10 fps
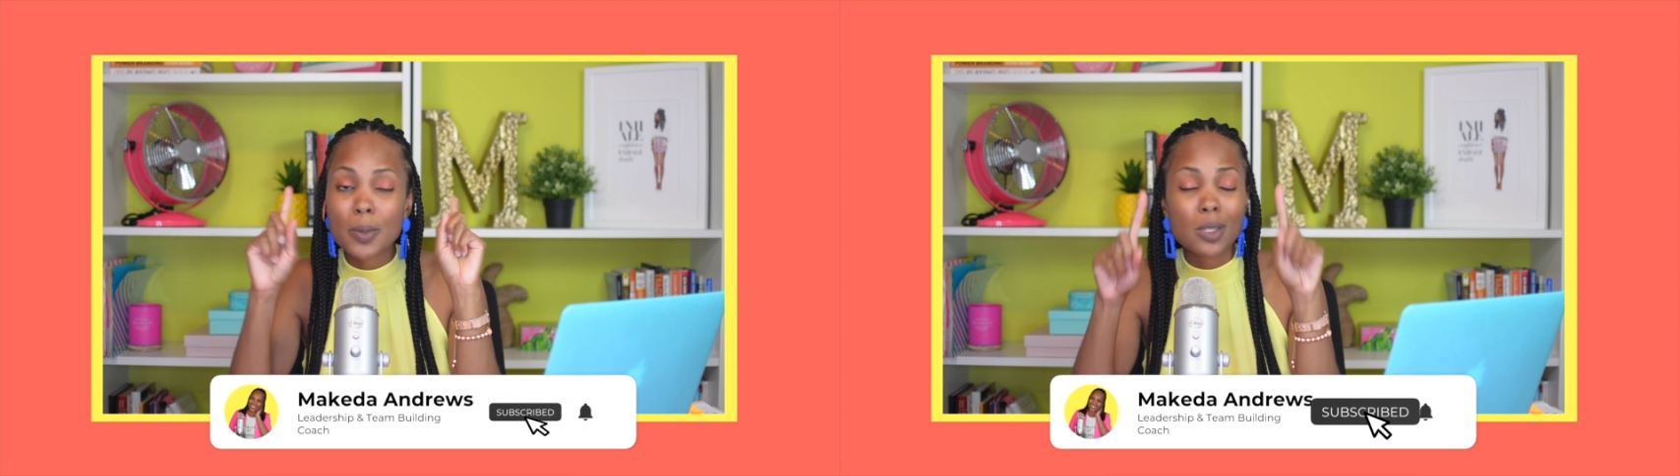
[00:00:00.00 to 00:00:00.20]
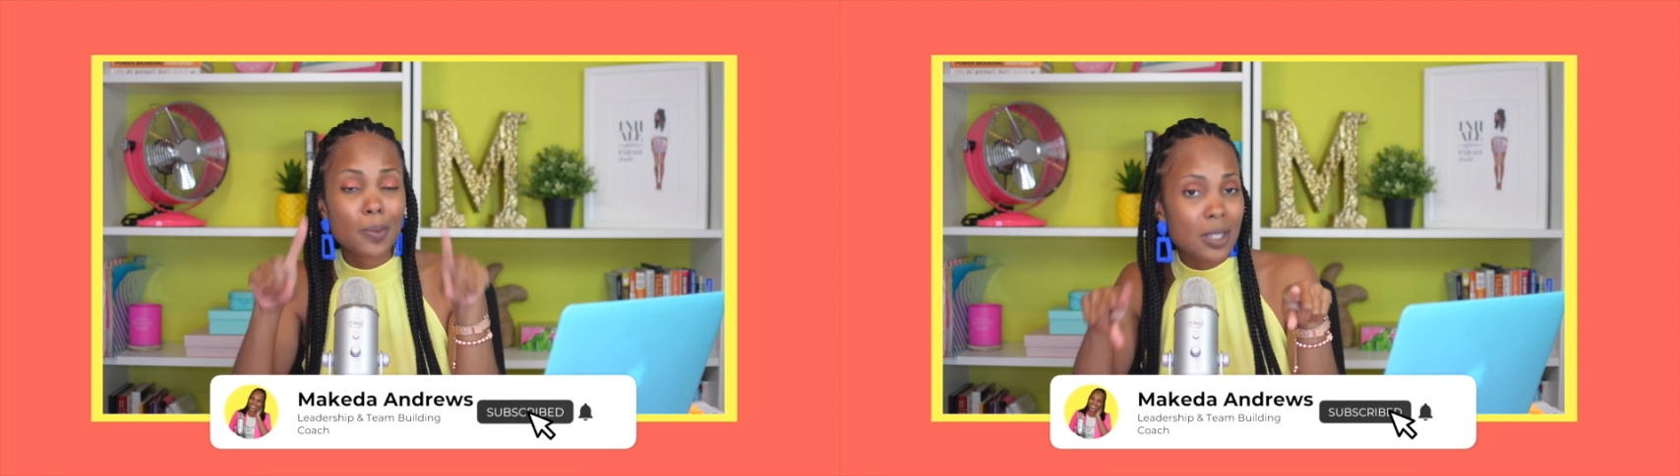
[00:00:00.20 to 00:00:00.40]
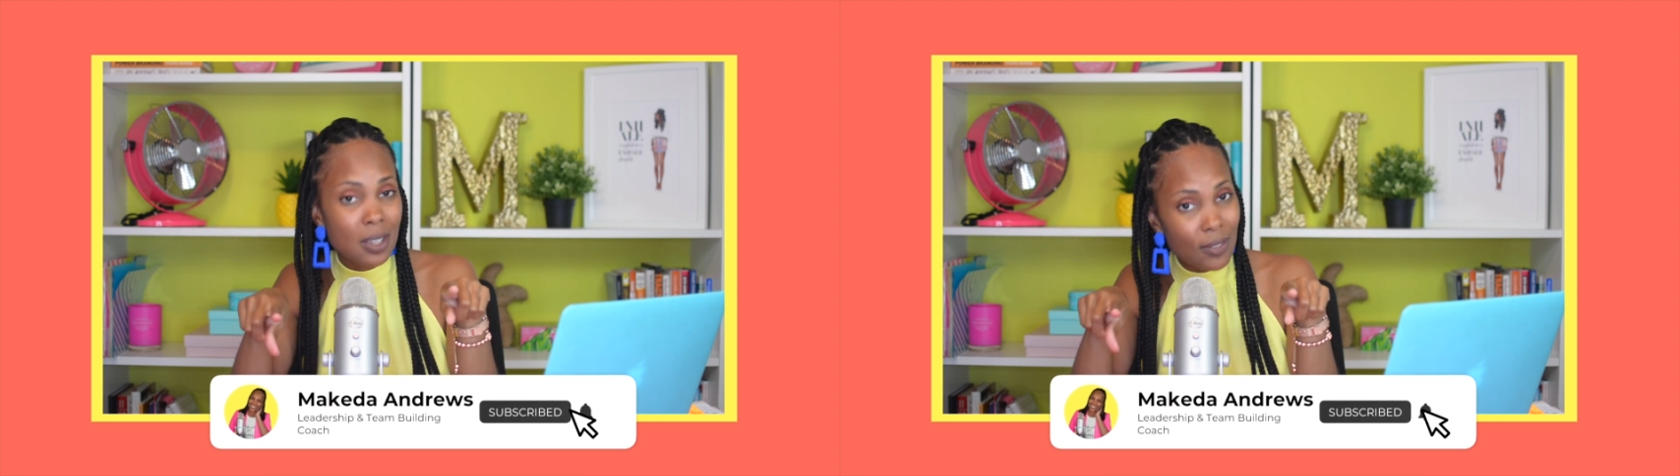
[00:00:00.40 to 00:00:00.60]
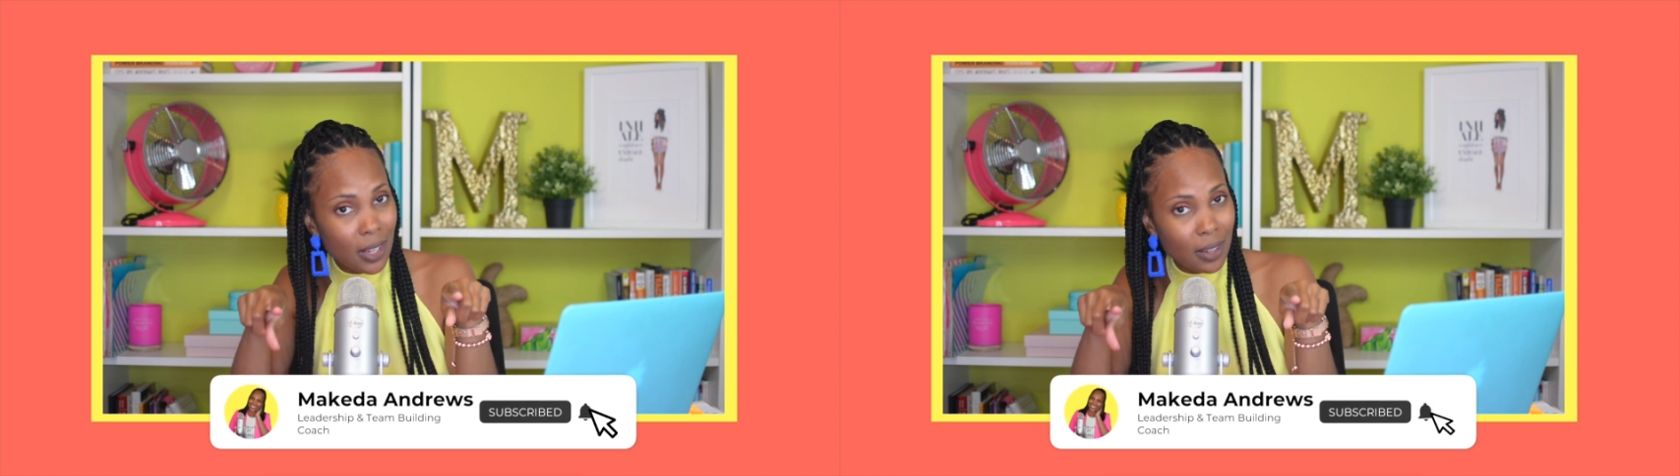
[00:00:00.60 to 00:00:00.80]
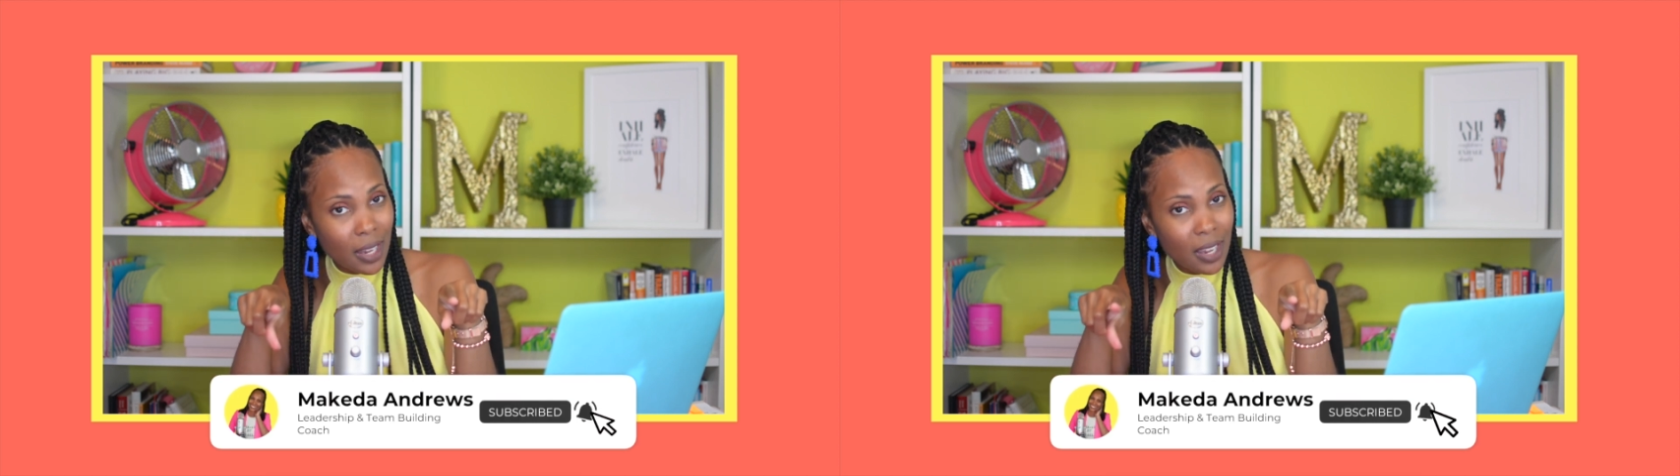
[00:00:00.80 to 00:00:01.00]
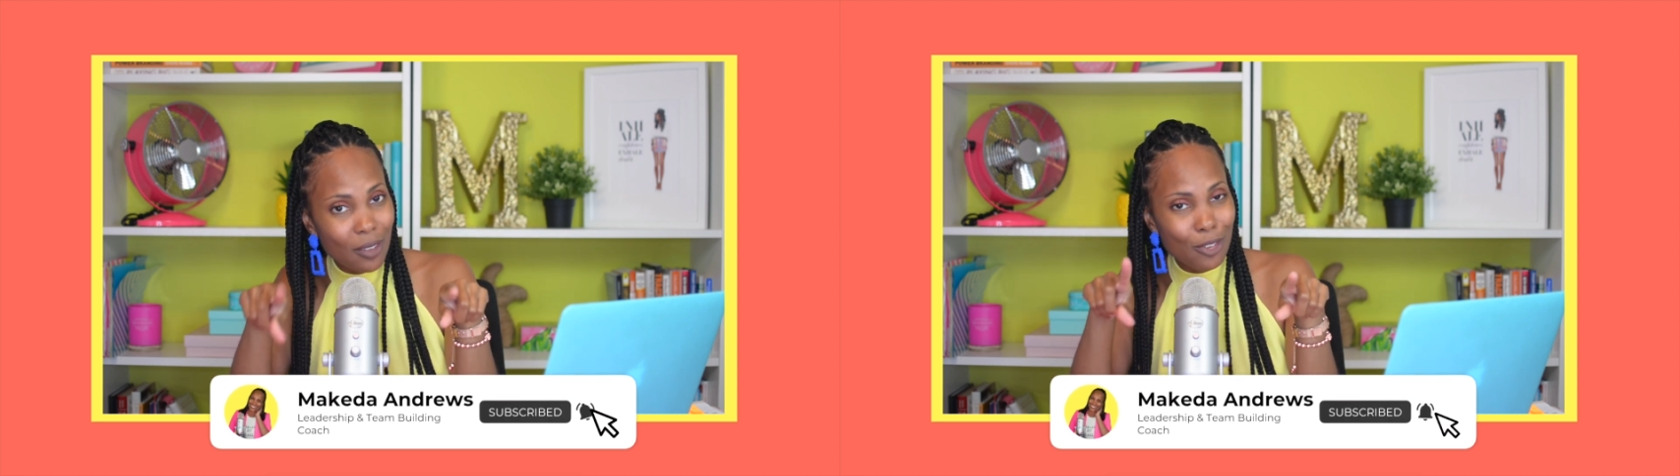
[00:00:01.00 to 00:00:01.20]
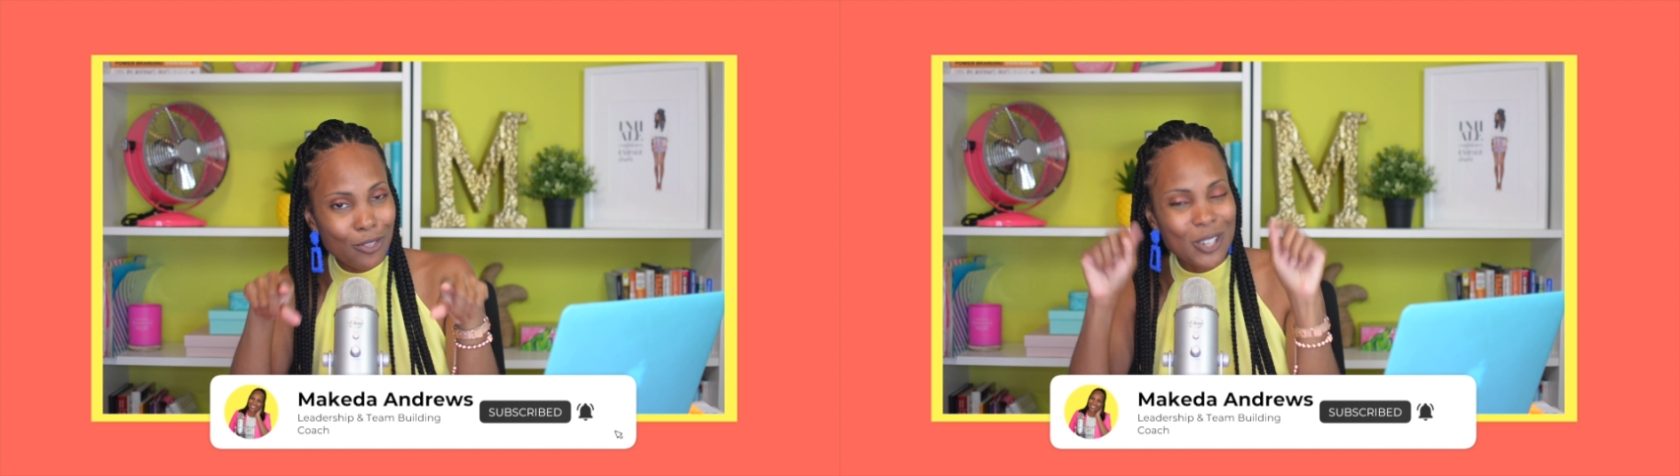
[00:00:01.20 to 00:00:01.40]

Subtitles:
but specifically for